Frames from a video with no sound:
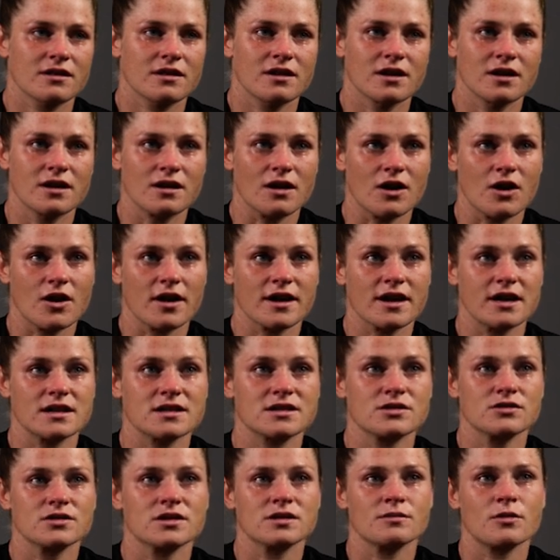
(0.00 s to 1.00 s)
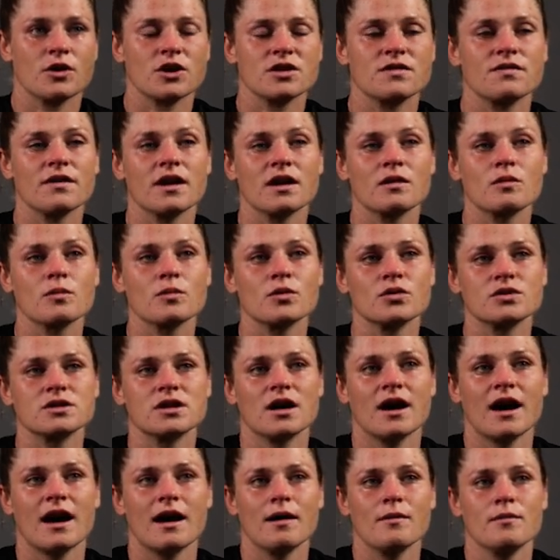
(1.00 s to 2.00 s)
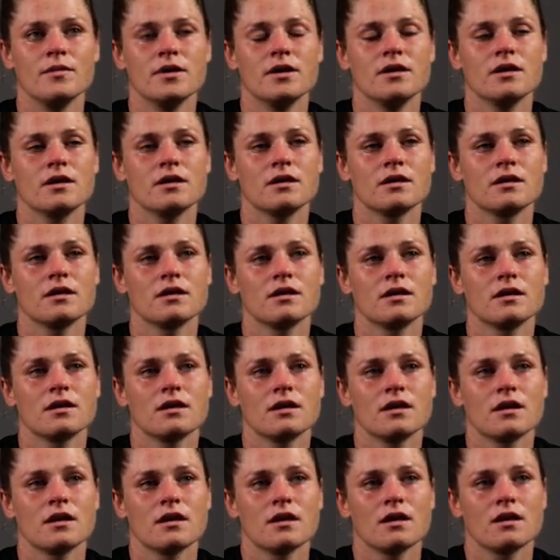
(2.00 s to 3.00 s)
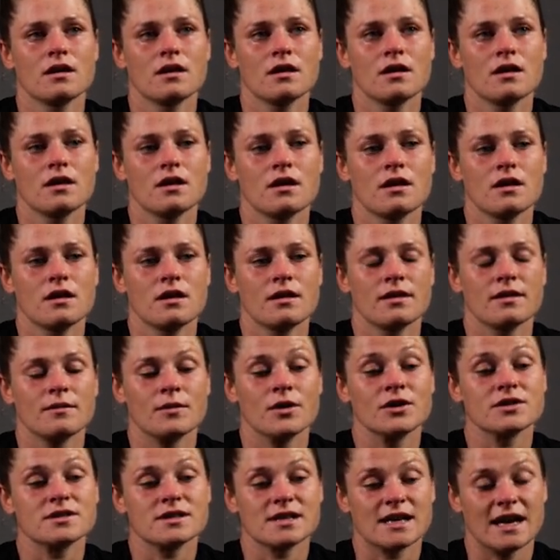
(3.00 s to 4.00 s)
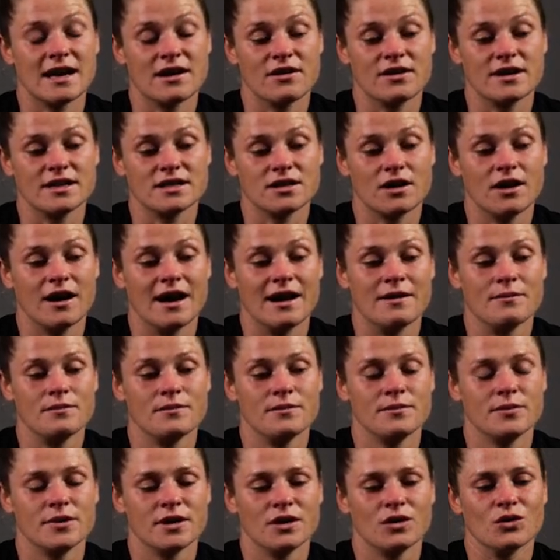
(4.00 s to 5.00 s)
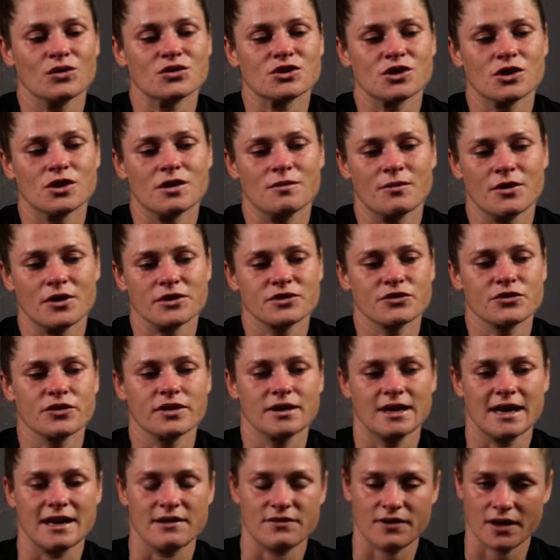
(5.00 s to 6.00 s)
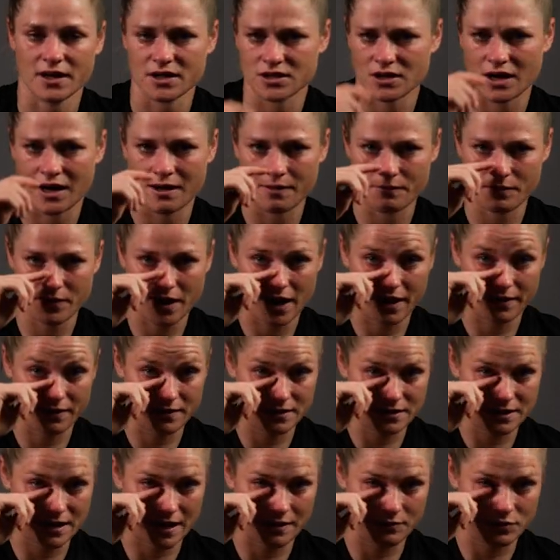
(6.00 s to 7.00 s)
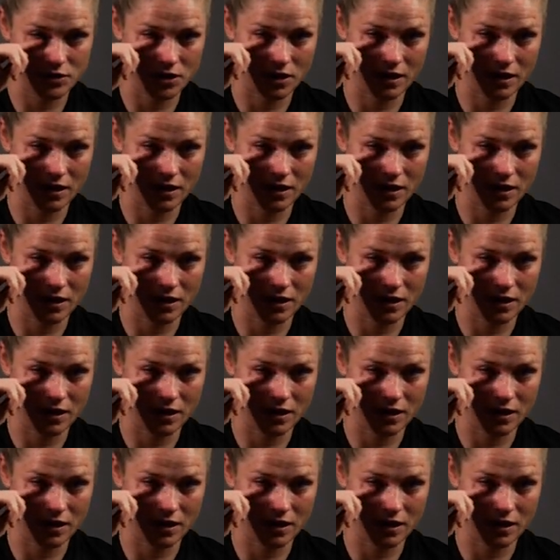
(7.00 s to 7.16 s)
I don't know, I guess it was the most vulnerable time, the most scary time, but also the most relieving time at the same